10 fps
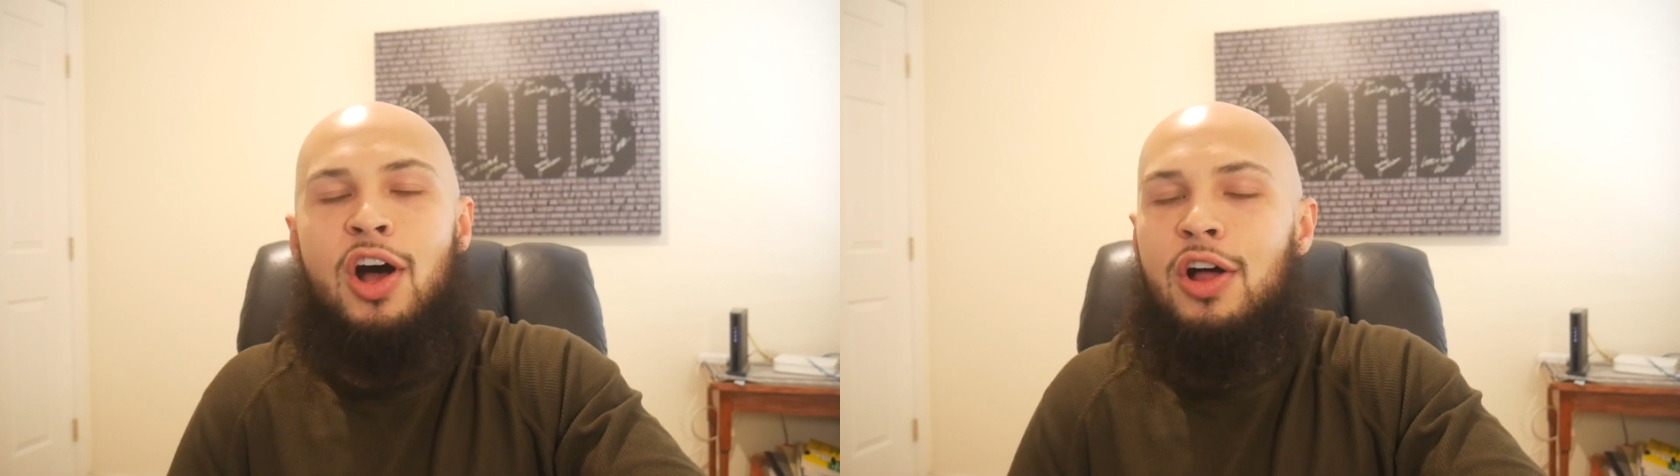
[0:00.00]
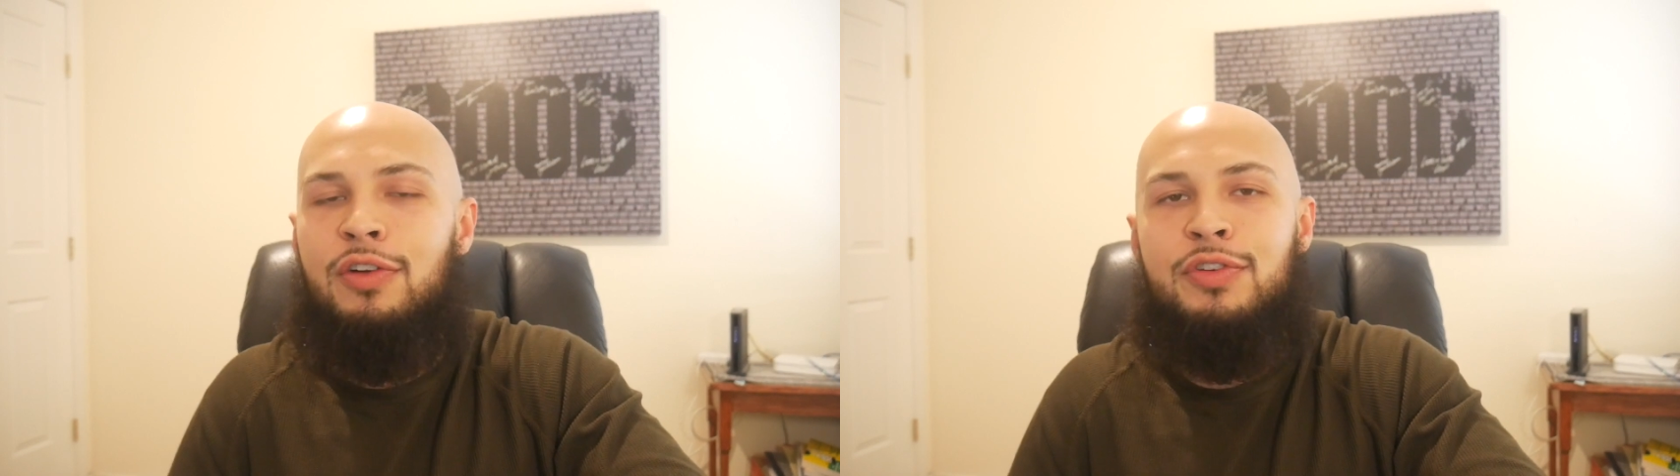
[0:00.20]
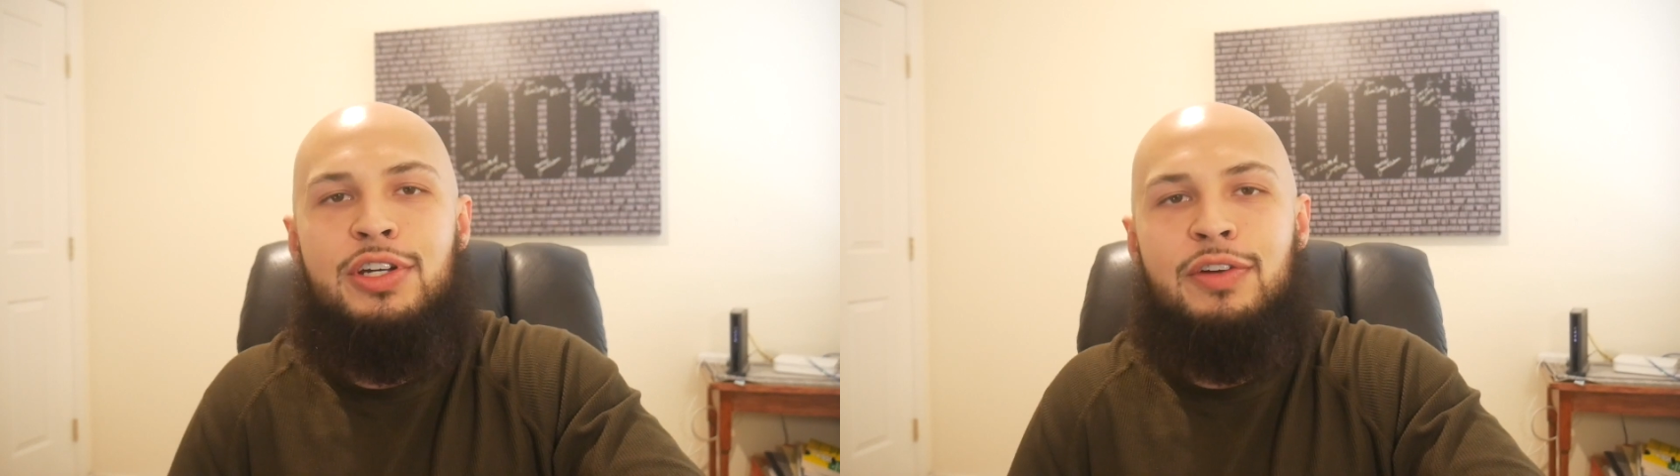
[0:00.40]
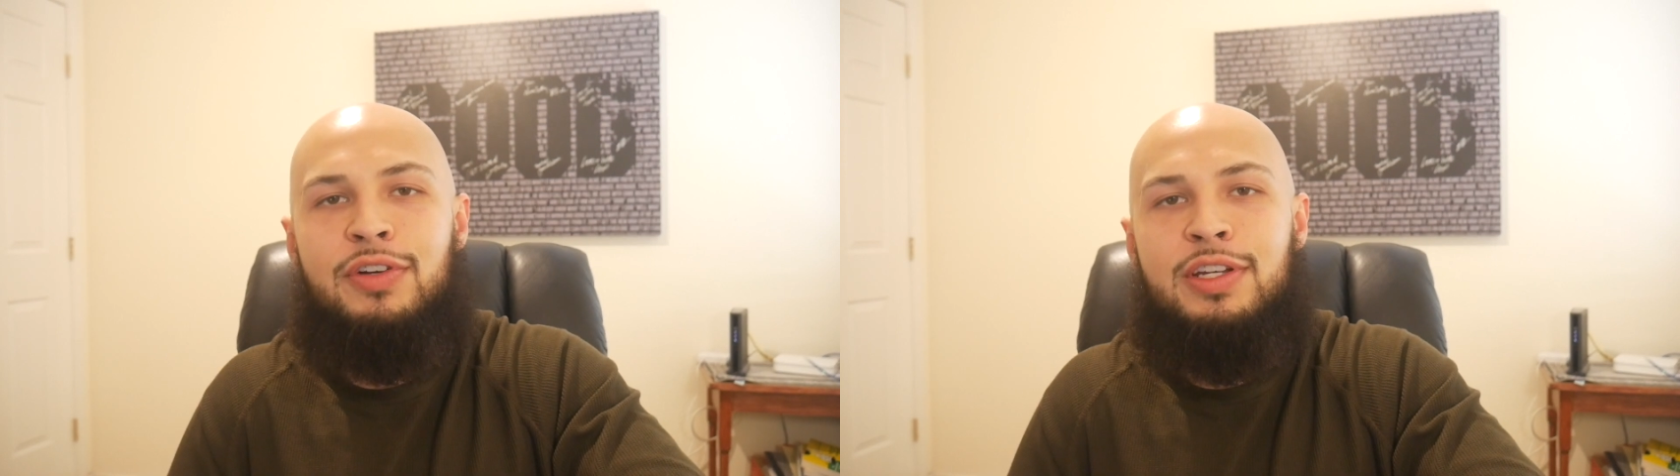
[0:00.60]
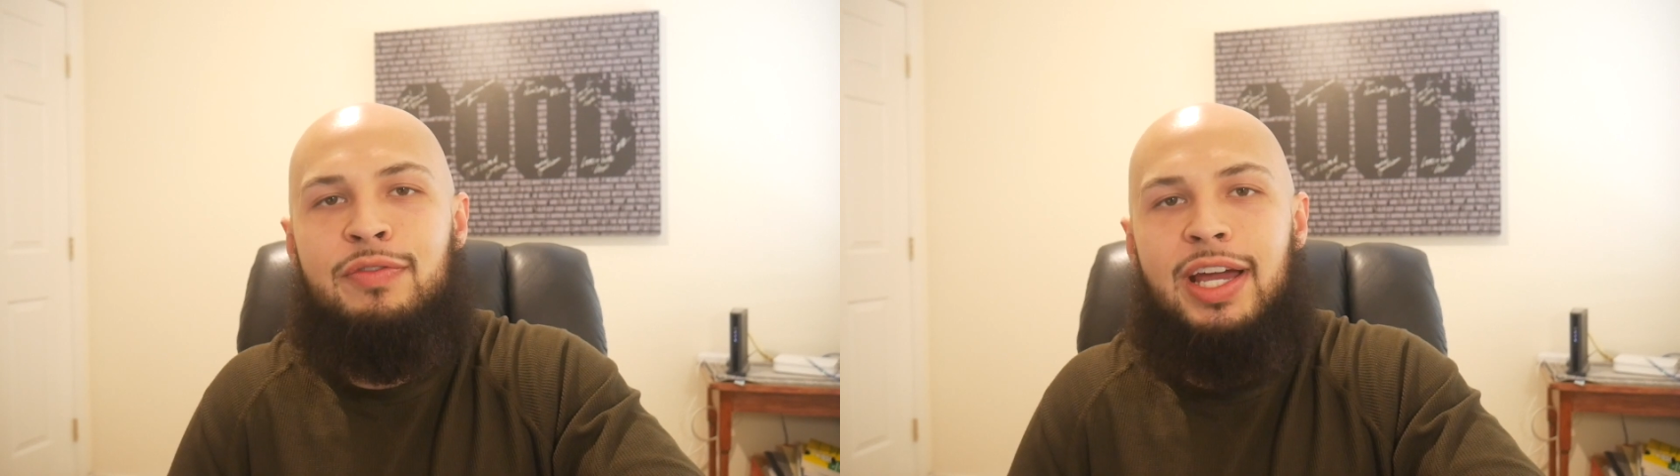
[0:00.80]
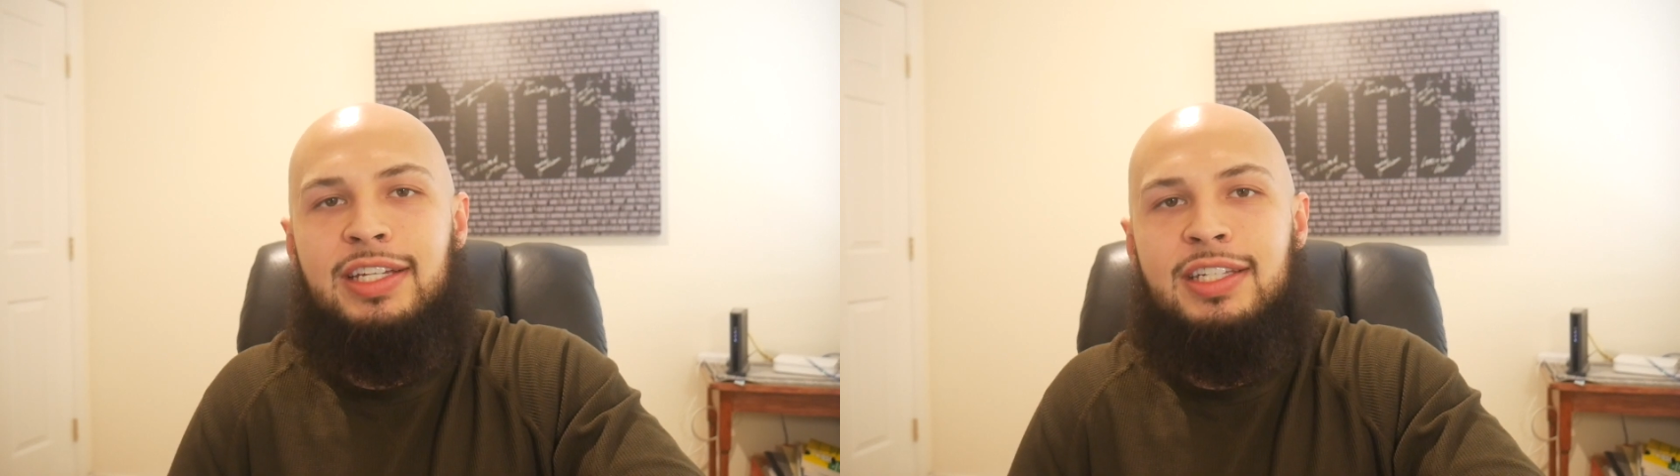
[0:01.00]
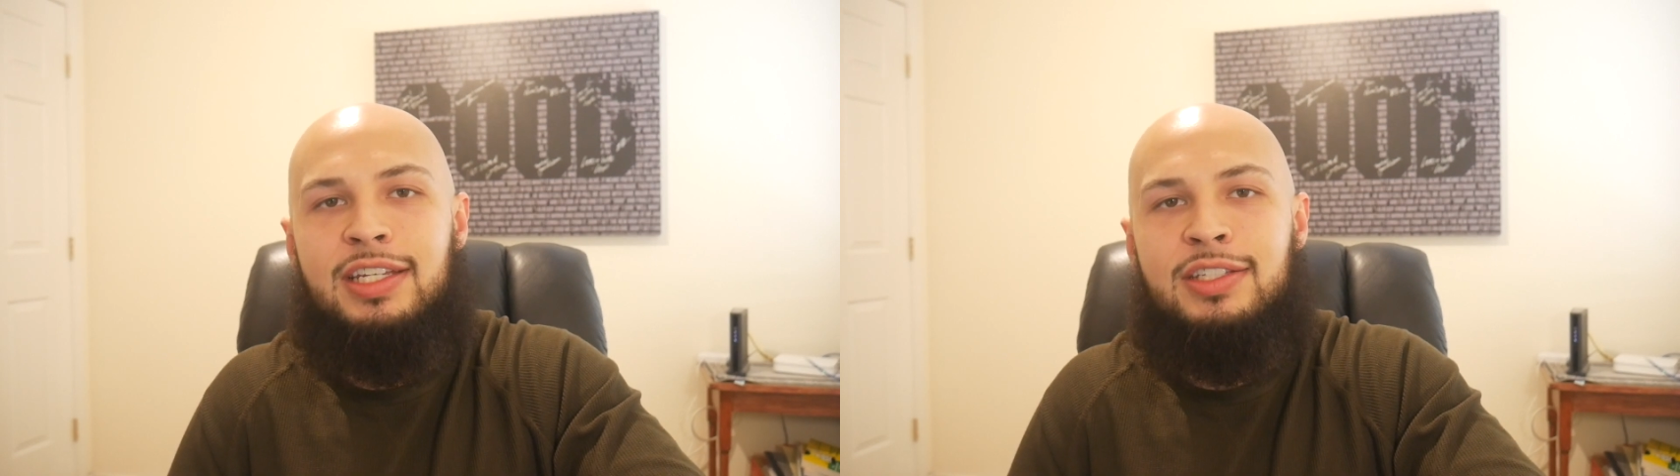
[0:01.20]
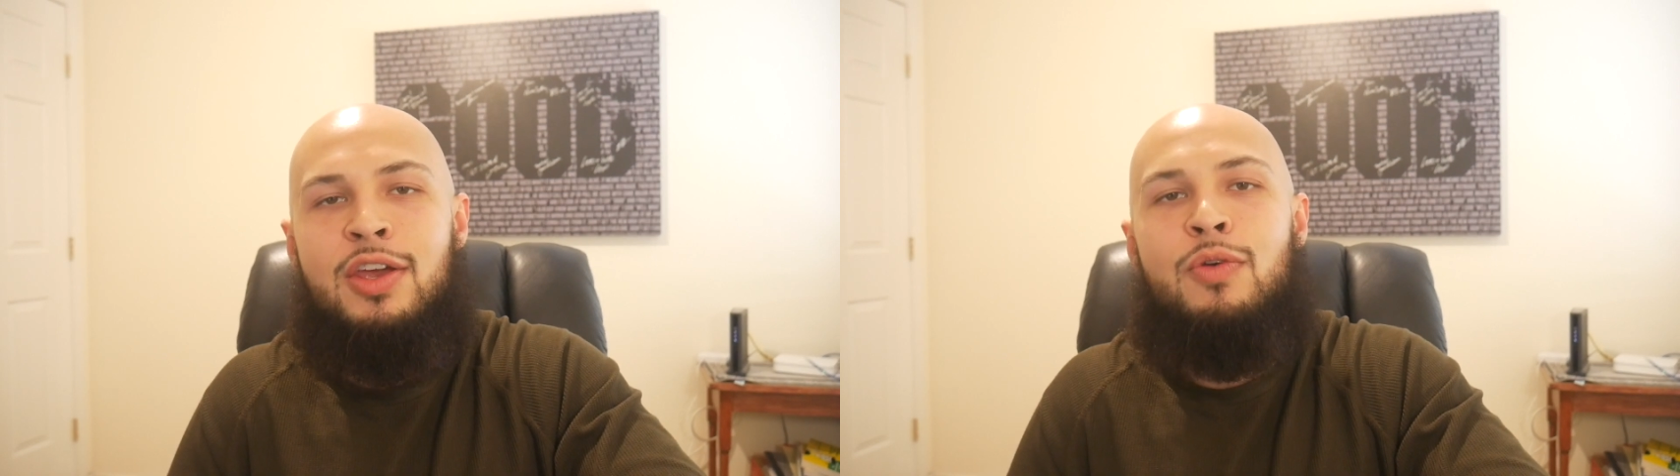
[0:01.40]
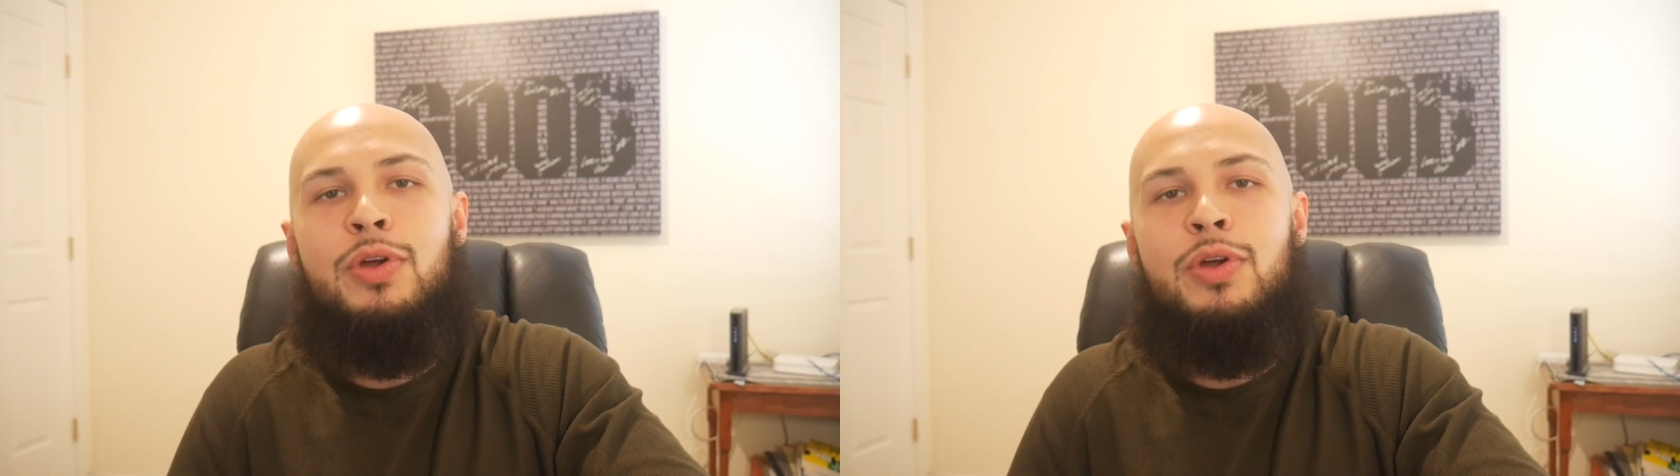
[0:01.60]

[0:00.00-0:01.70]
all of your different devices